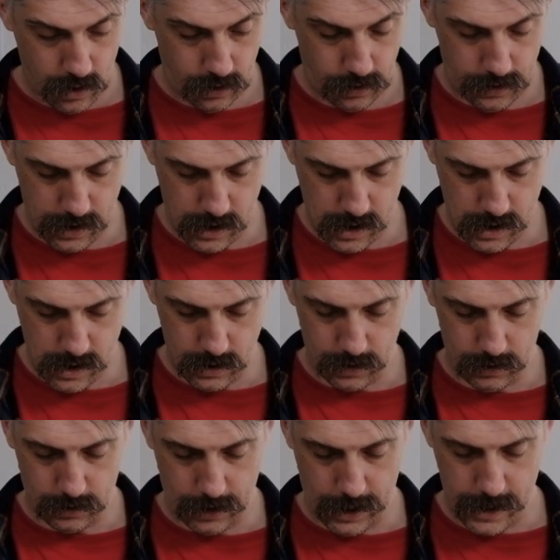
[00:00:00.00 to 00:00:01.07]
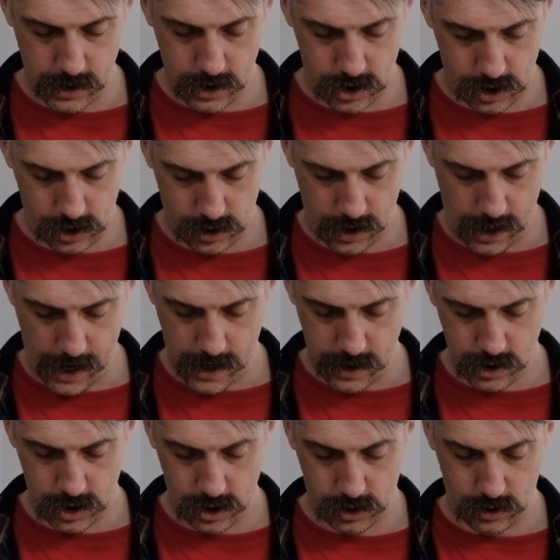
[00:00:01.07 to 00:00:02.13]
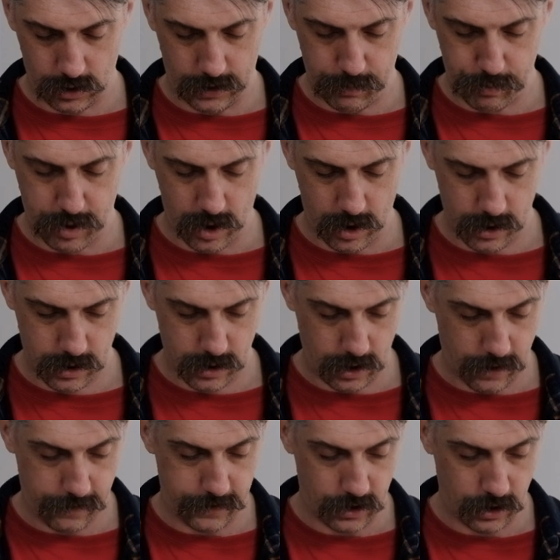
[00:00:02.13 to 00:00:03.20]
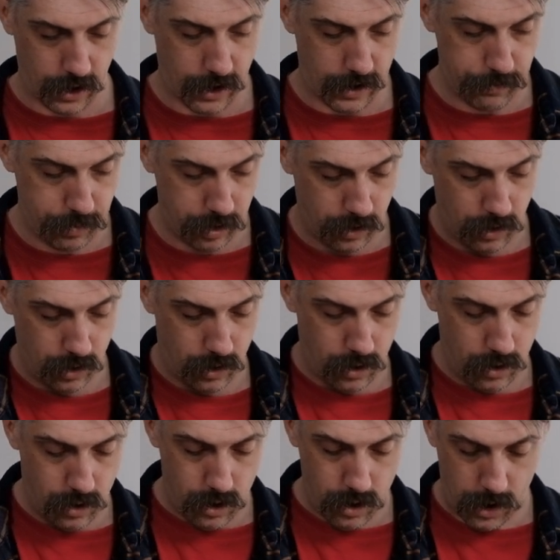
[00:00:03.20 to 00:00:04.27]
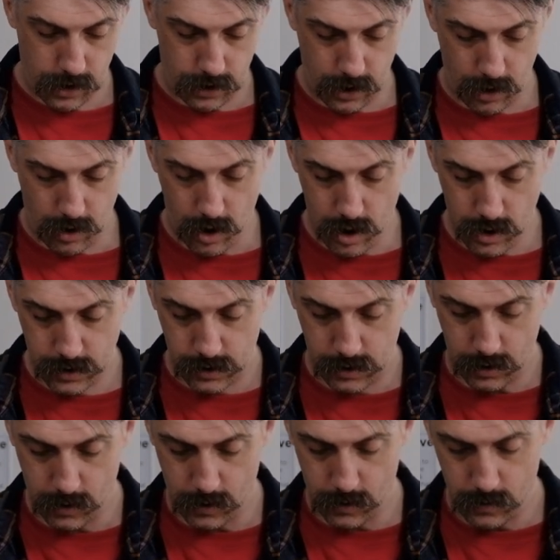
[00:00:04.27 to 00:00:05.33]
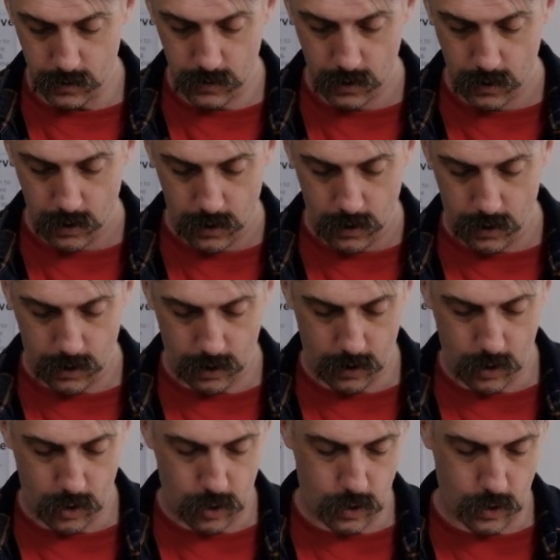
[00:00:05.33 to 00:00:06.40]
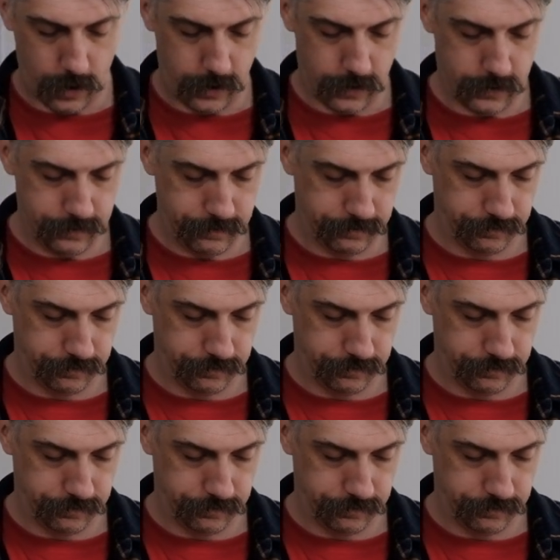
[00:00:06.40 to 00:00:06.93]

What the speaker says: the edge lip part of your cup, and then also the coil.